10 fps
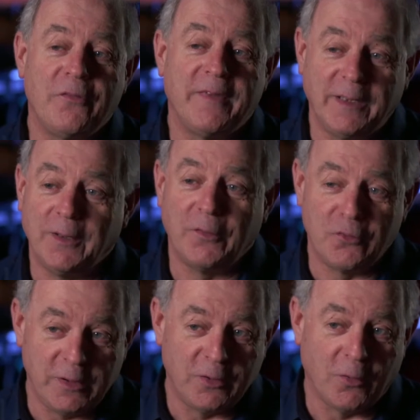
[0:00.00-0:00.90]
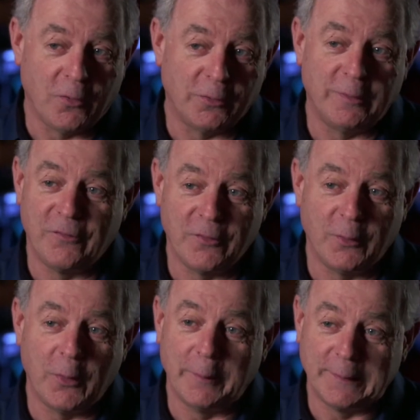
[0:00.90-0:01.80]
standing on the street corner in
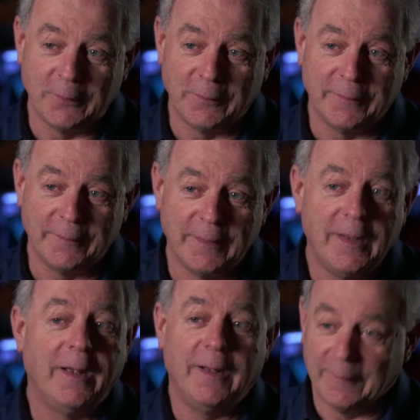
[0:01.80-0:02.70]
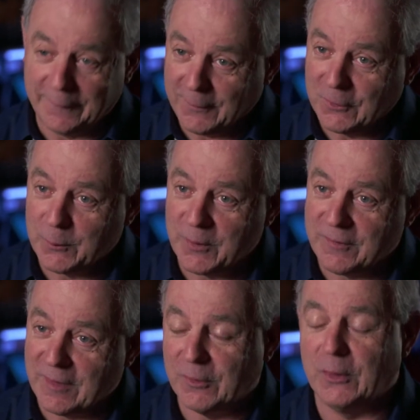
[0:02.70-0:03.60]
Soho in London and thinking to
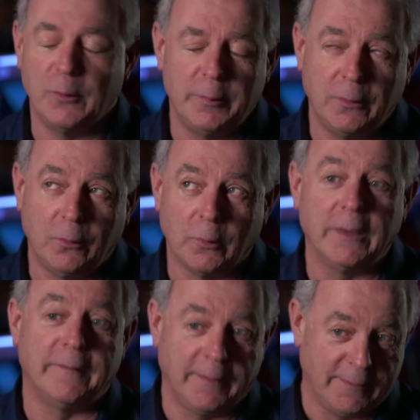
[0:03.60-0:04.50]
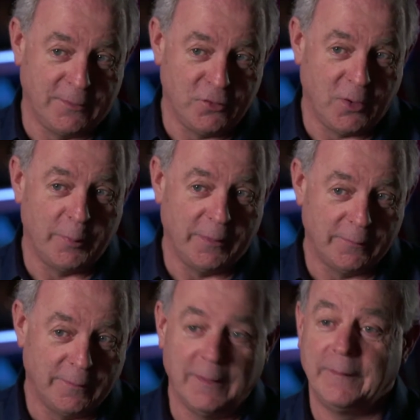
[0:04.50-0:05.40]
myself, it would be great to get a job
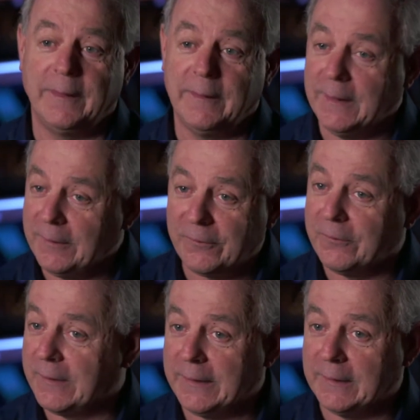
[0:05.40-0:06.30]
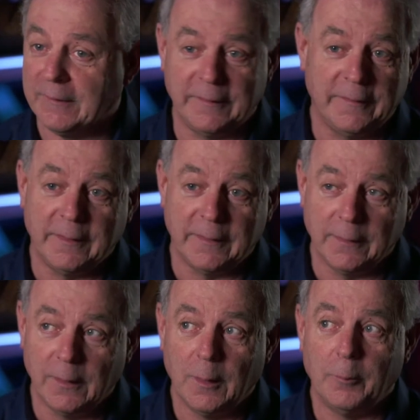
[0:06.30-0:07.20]
here. And then instantaneously
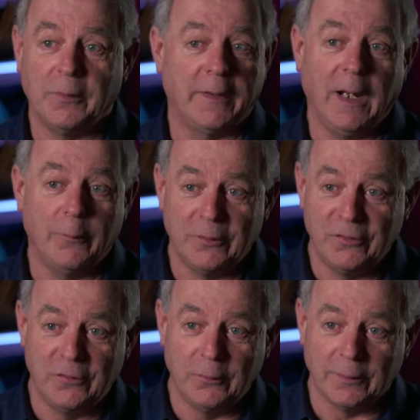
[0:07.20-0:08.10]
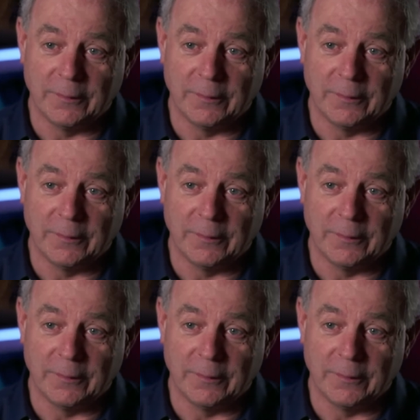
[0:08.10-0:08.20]
thinking, but how would you do